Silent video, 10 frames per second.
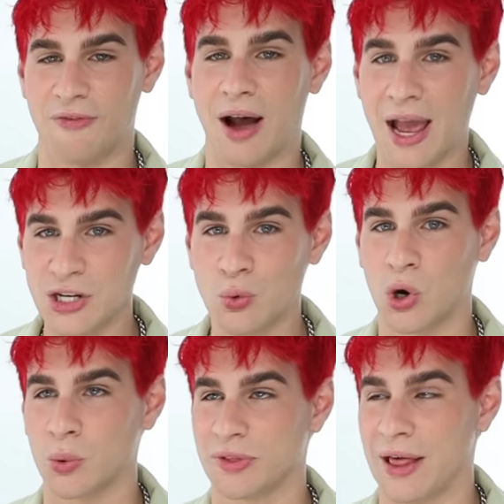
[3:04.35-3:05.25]
If I had to
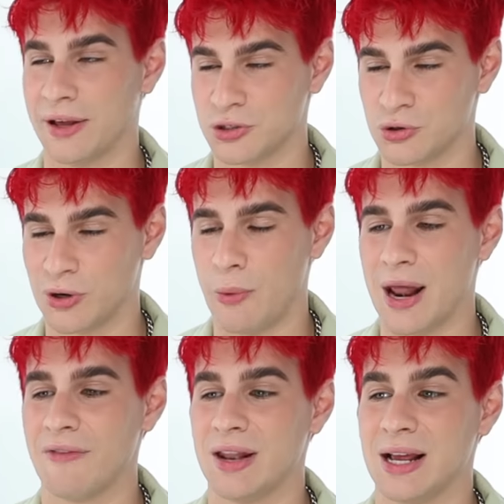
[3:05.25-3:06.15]
work with Kelly Cutrone, I would
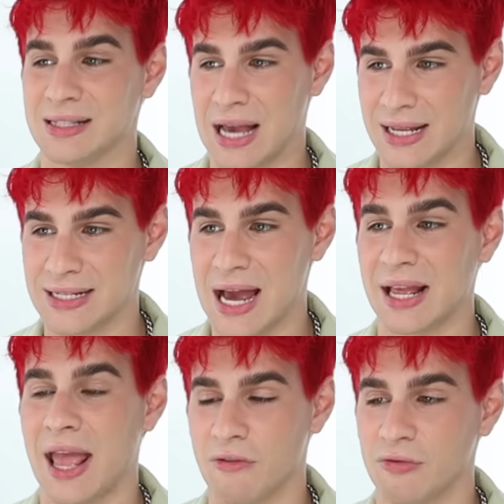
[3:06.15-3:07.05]
have an anxiety attack
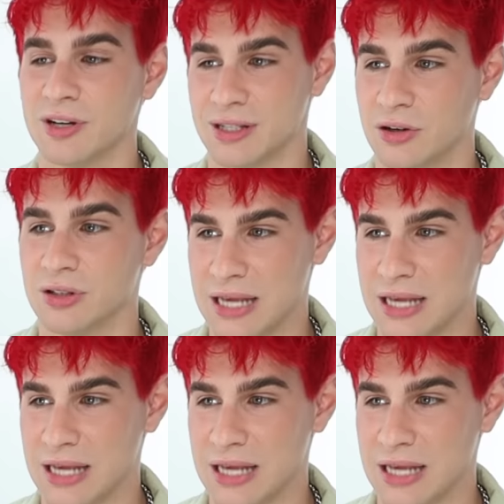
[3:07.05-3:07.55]
every single